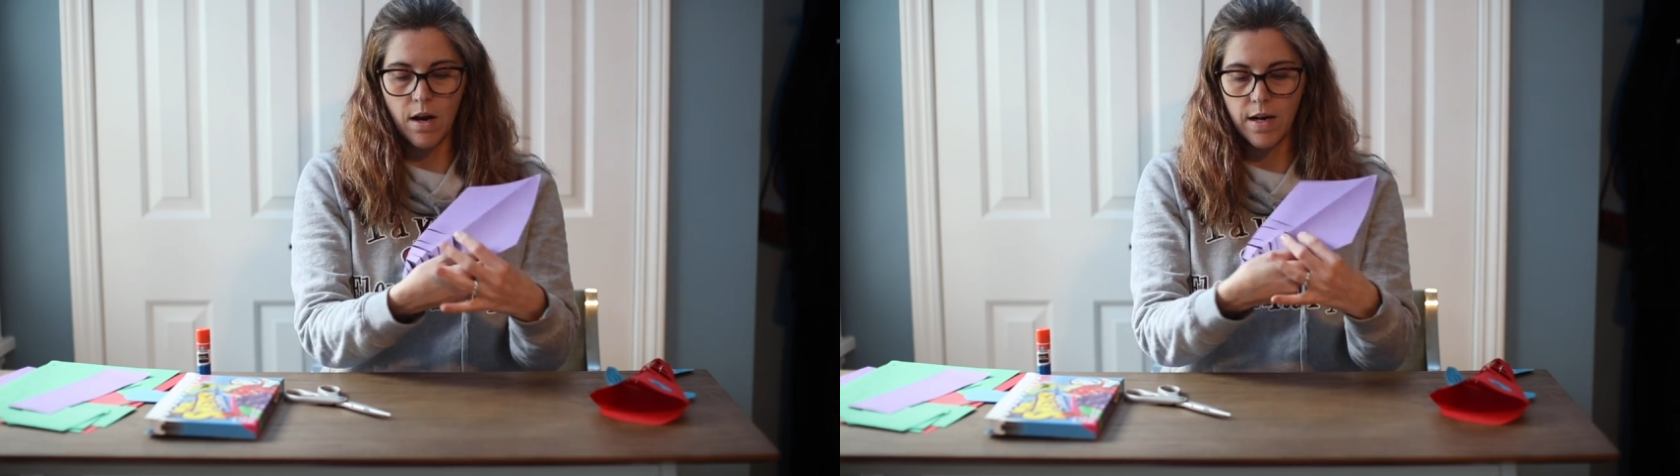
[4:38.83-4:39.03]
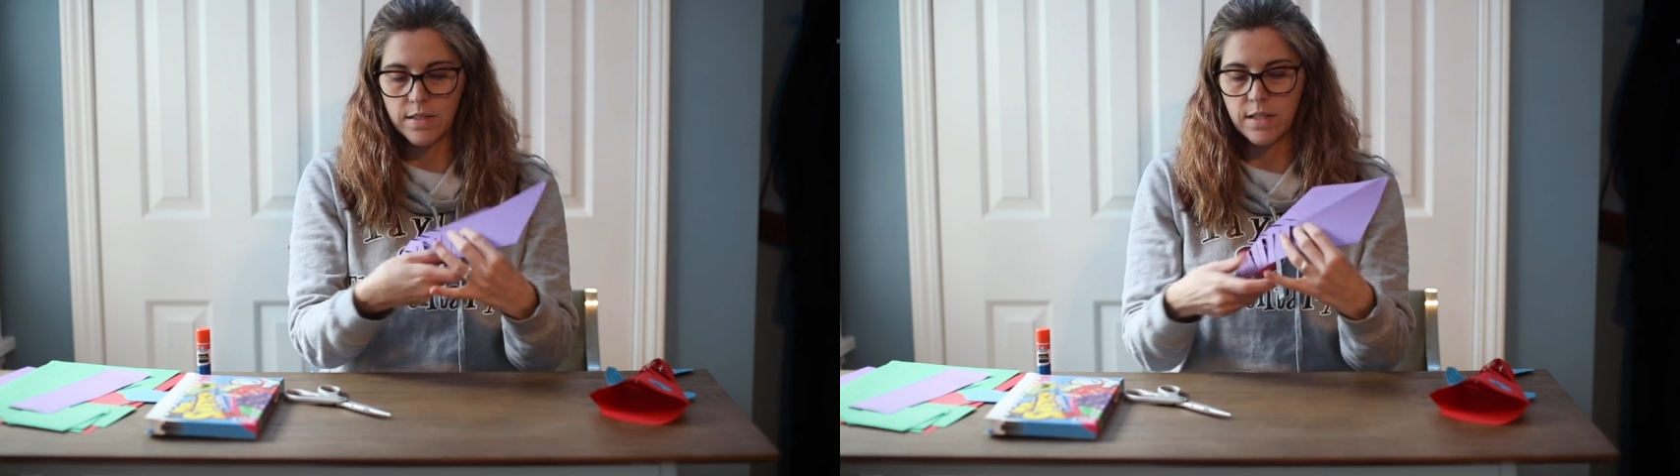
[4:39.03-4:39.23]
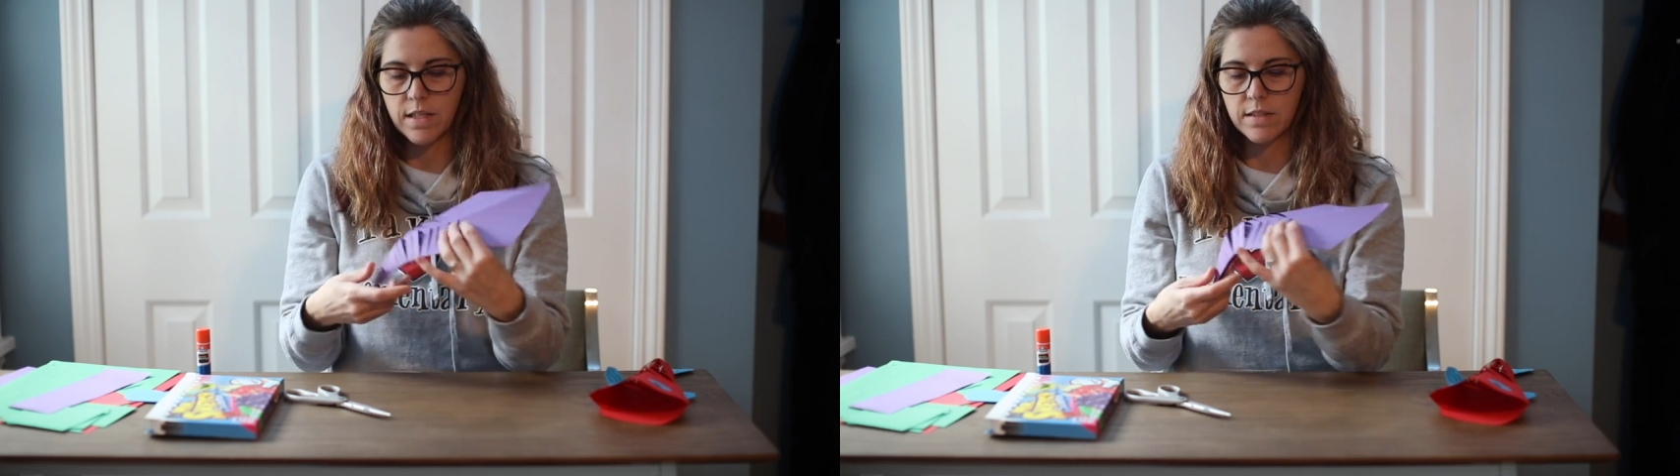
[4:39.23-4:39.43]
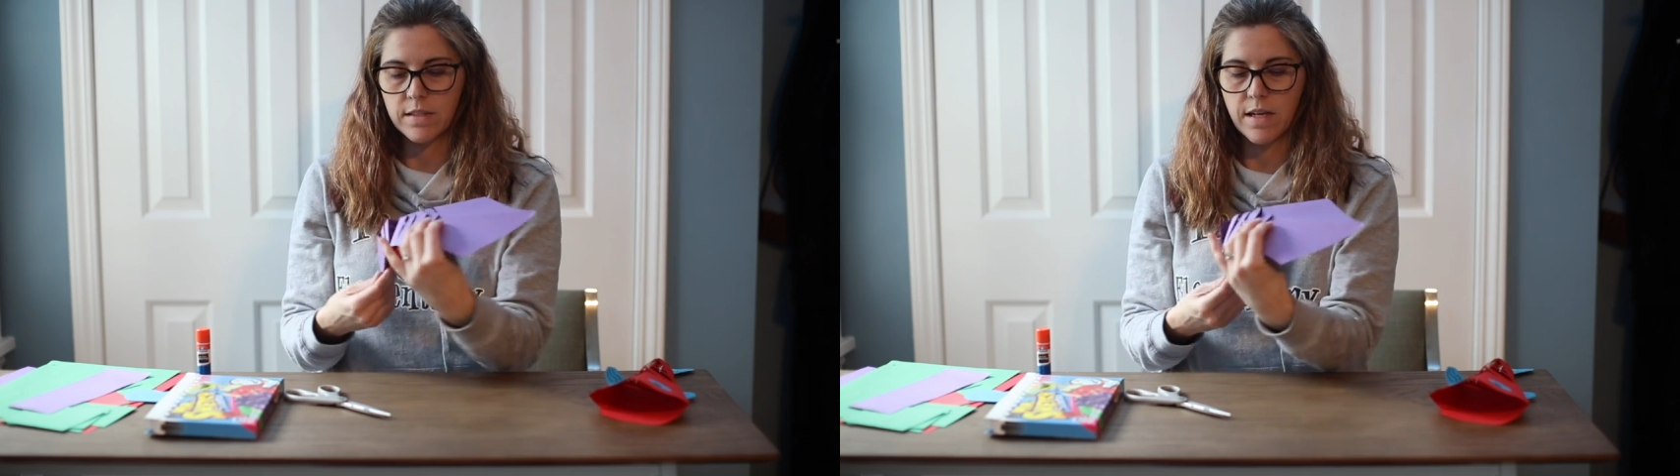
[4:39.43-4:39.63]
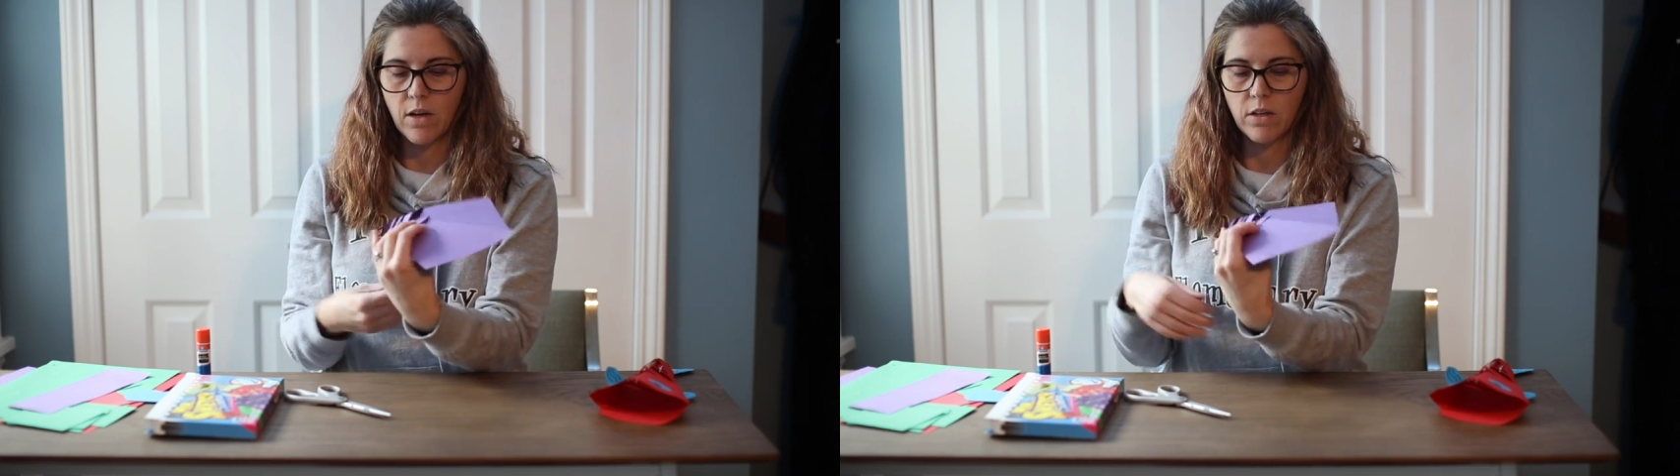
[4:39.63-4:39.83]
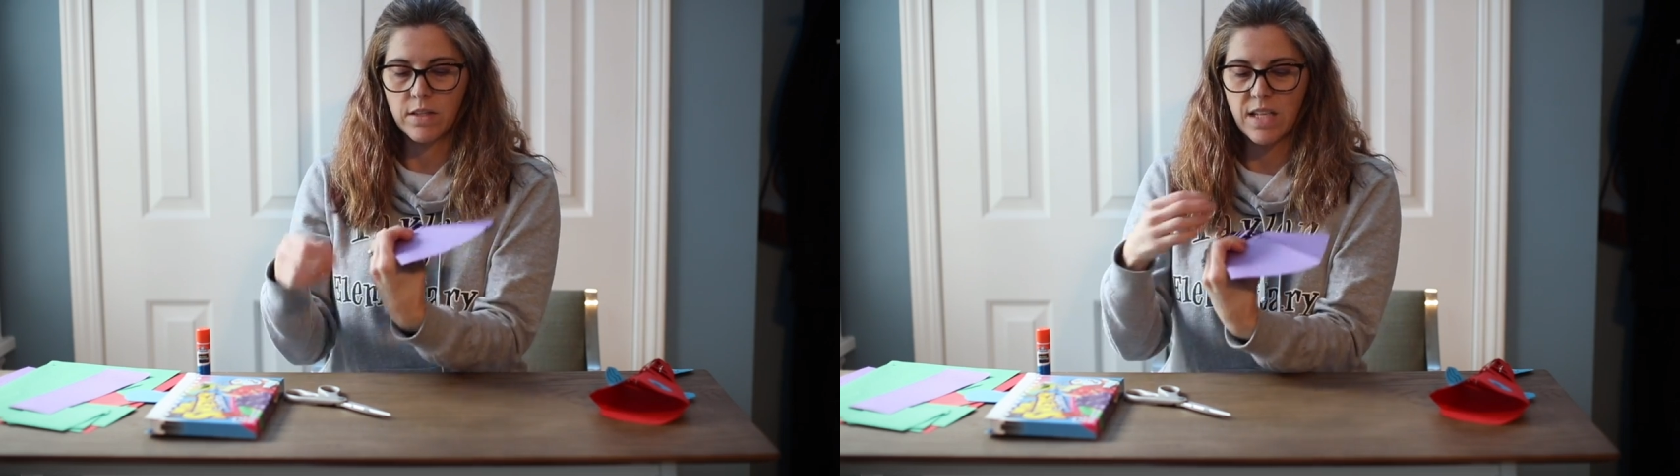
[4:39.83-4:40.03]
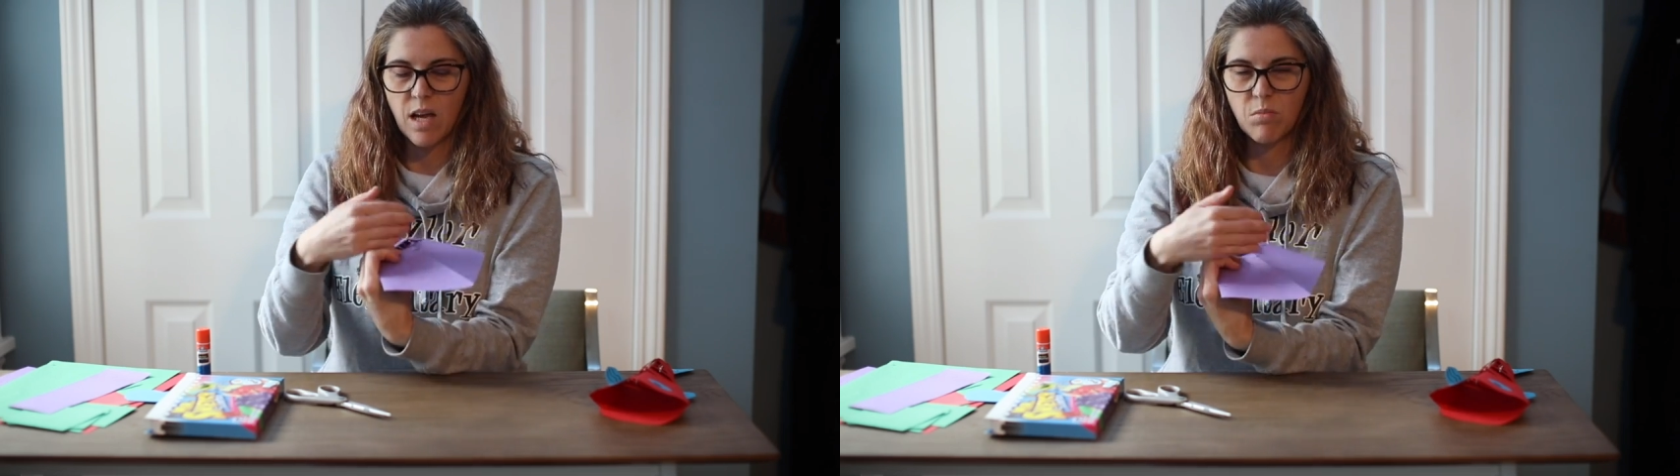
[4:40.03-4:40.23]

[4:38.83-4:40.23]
I see his tail and his head,